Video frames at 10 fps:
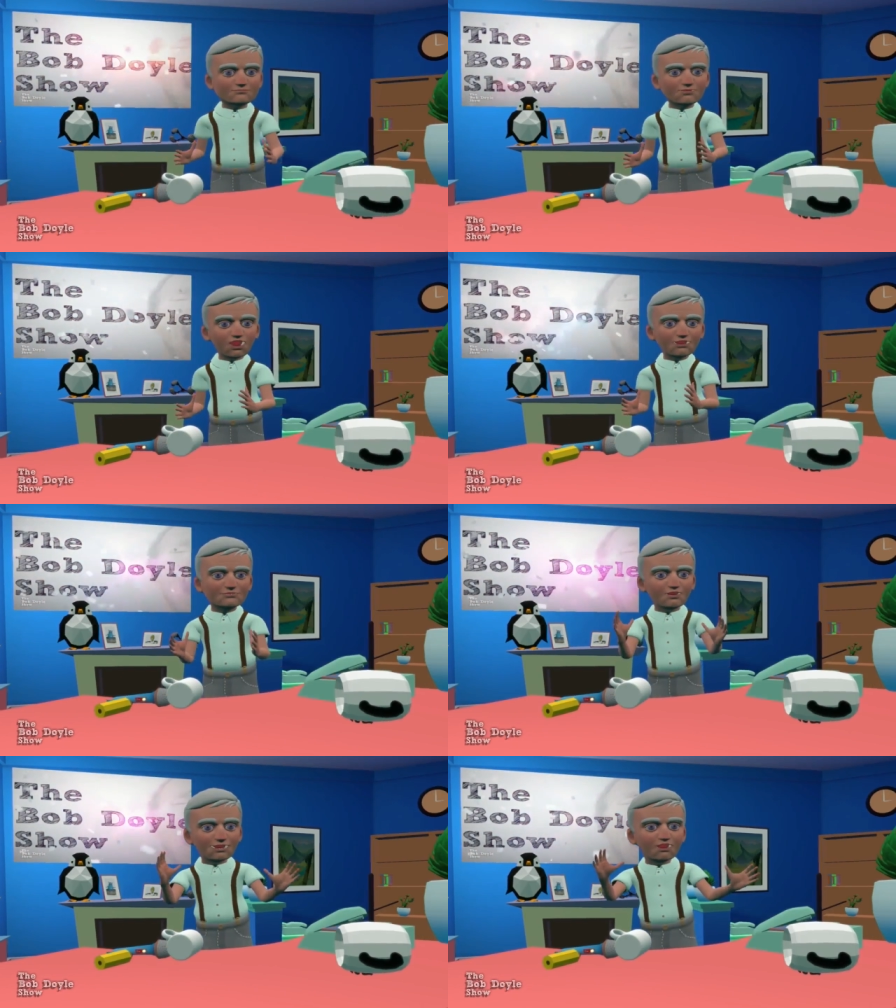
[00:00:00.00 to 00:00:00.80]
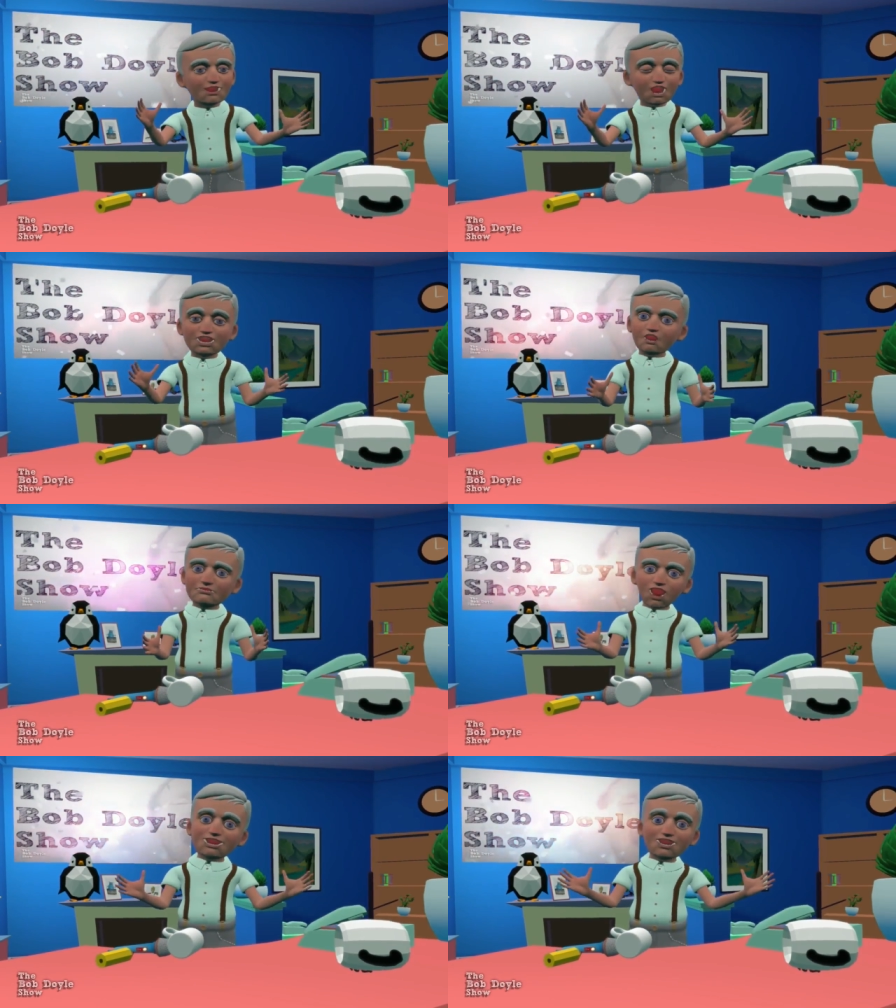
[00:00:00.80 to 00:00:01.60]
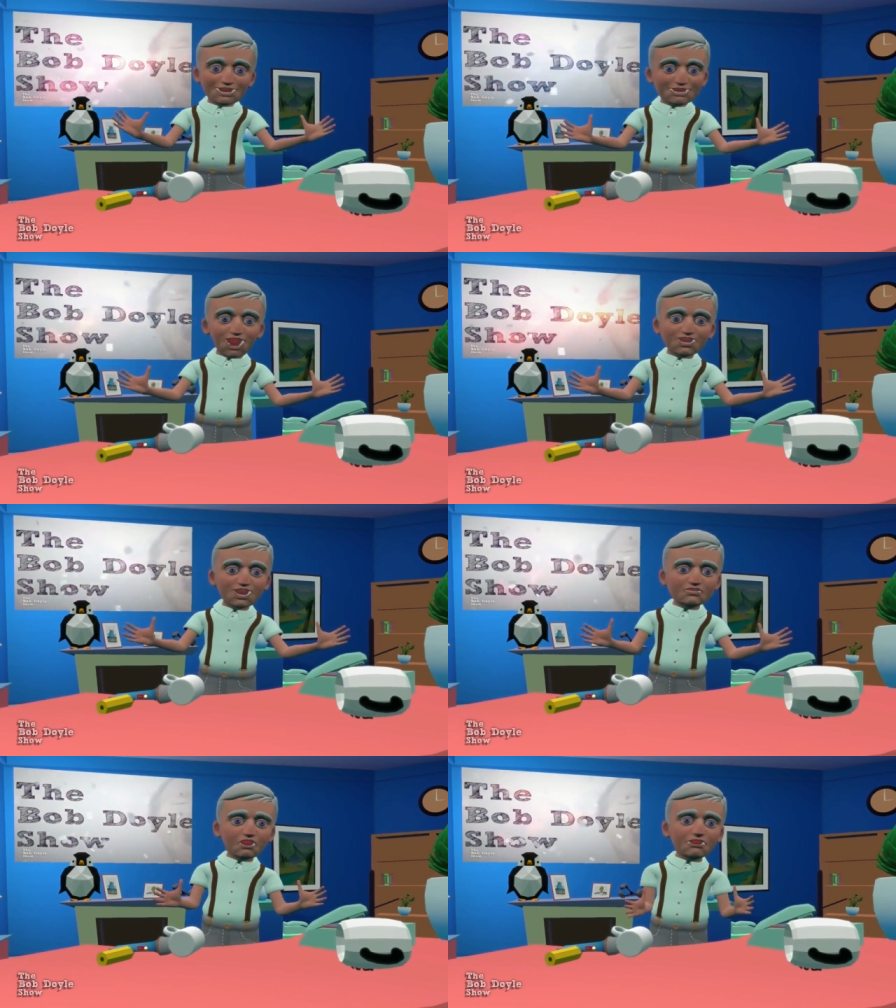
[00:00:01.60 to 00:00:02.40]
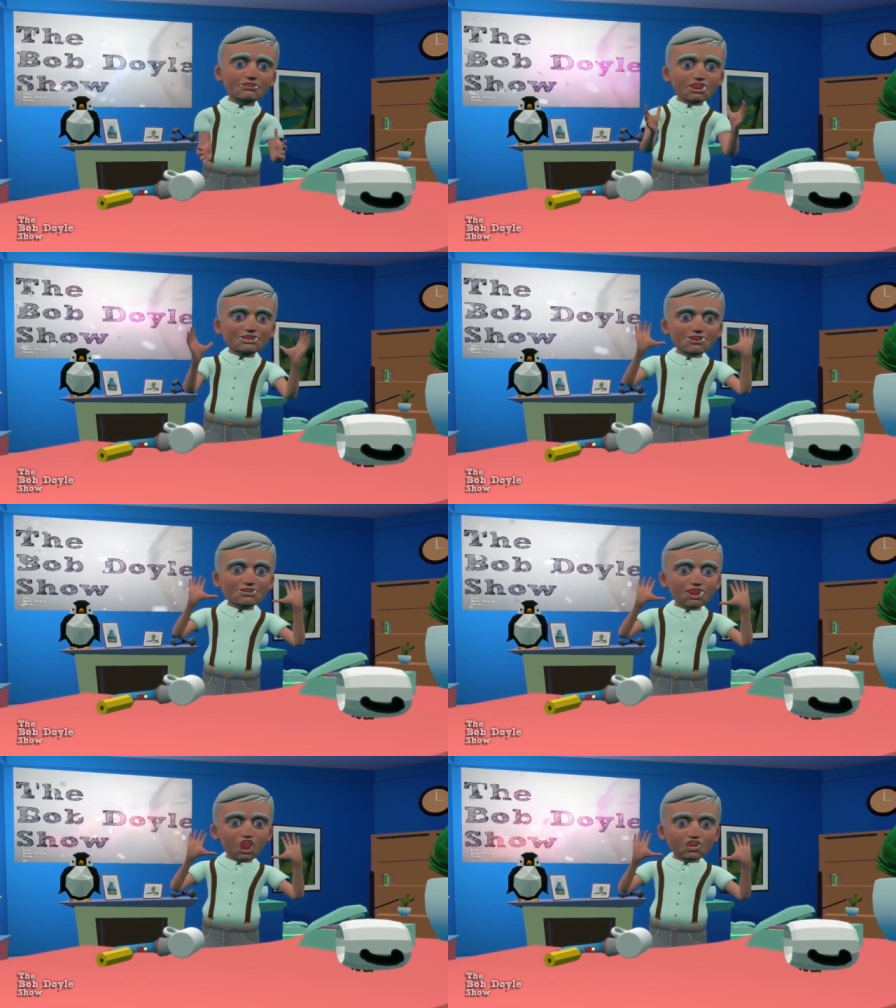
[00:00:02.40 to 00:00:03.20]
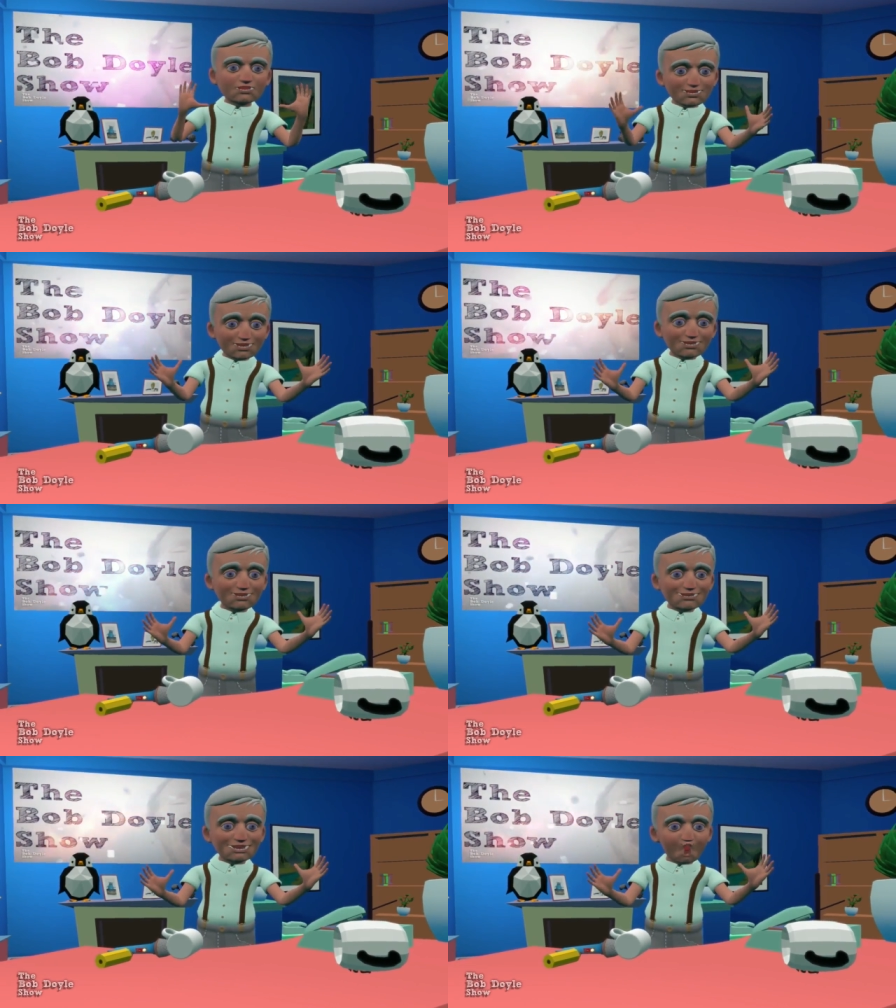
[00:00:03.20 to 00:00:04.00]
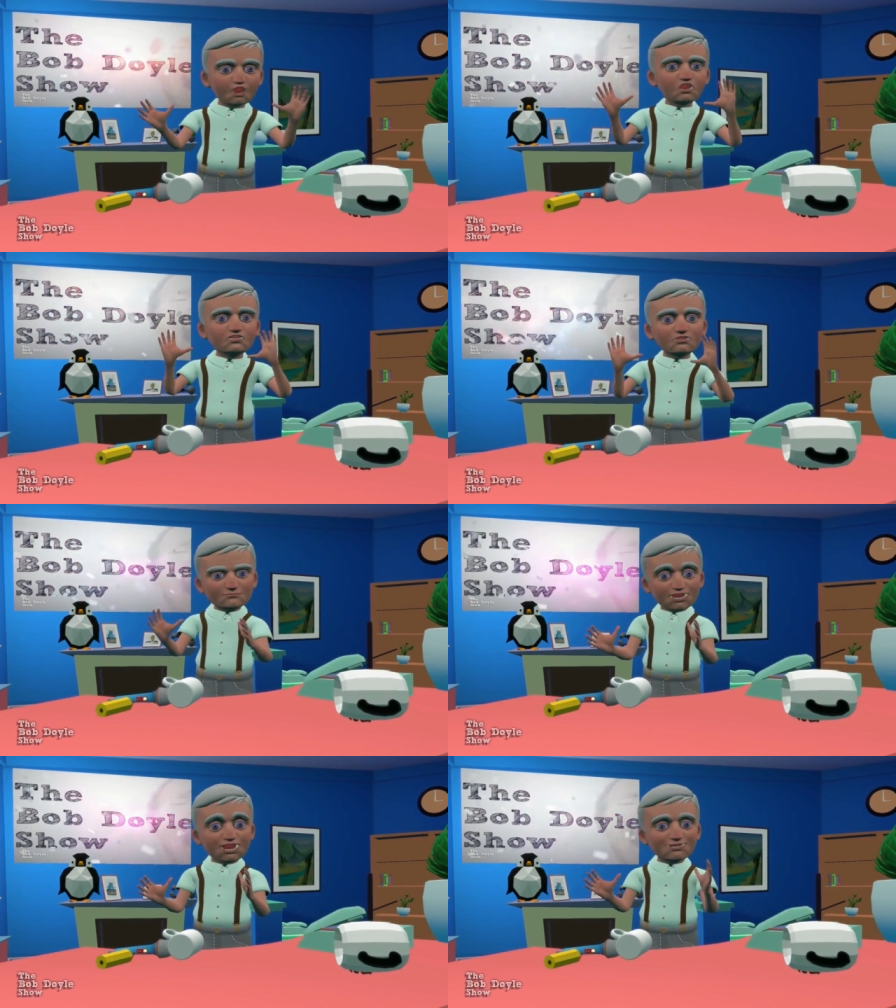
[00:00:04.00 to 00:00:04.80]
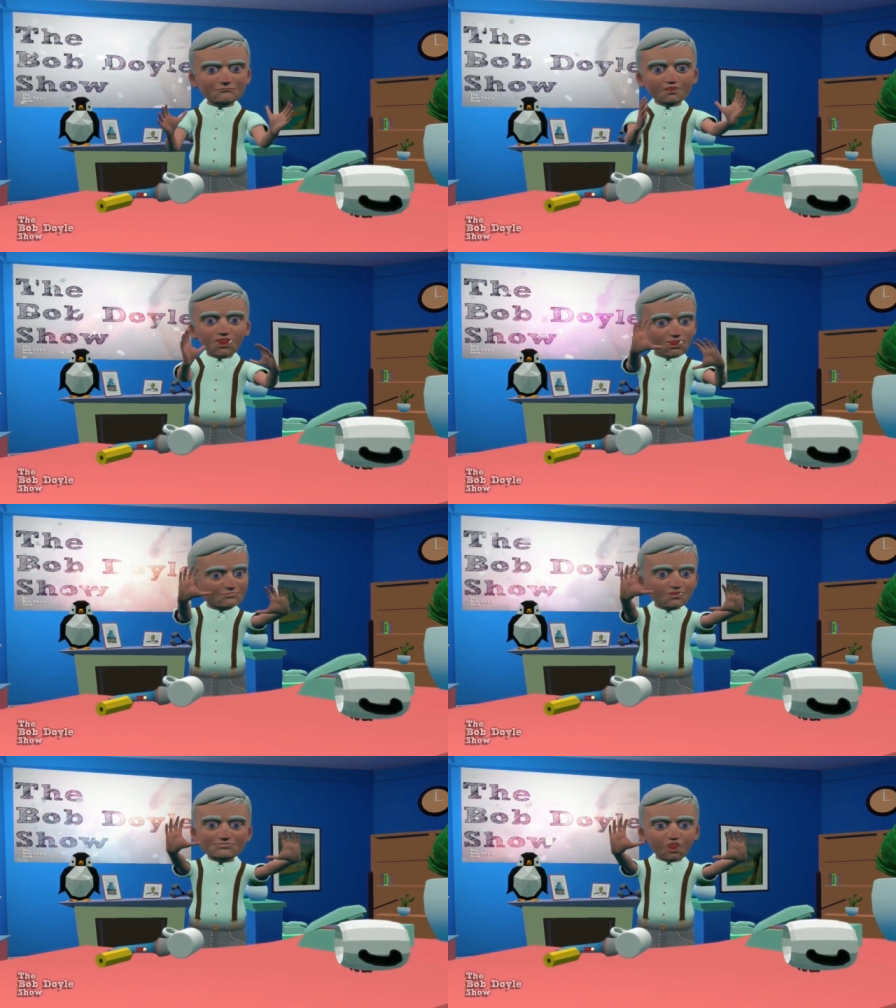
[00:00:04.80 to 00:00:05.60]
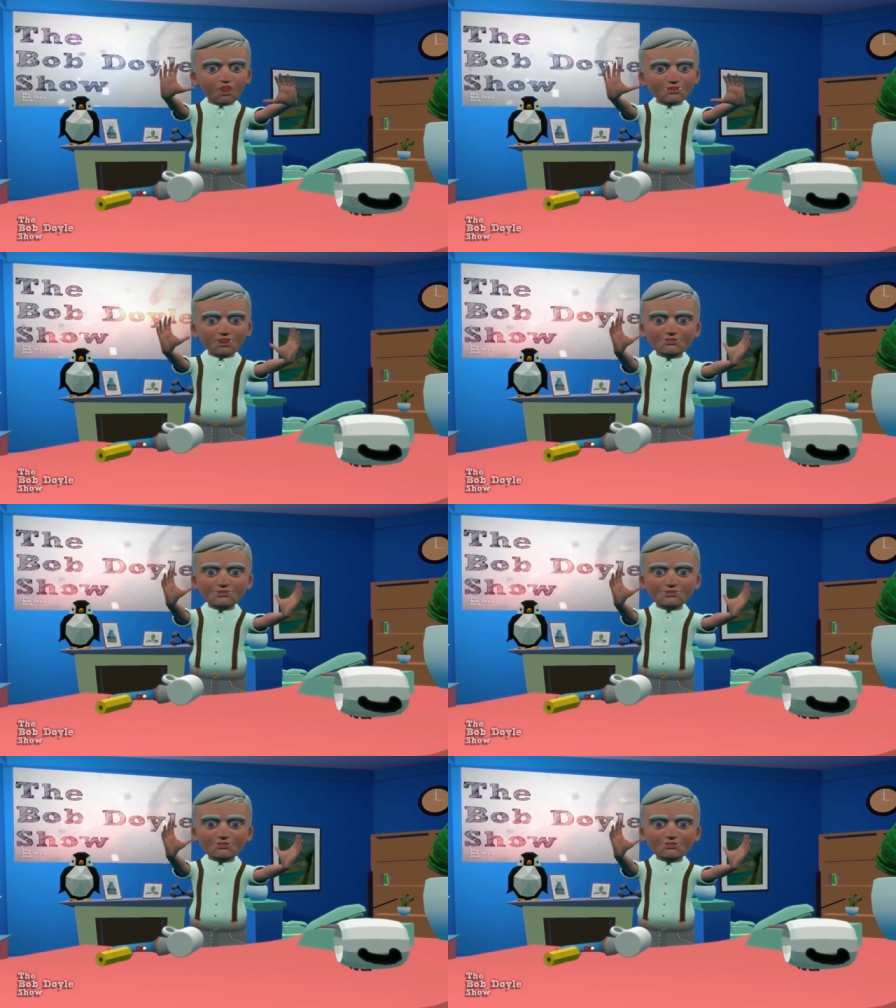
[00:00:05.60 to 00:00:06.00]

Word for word: you how we build these props, and it's done in another program called Google Blocks. And so, wait, don't put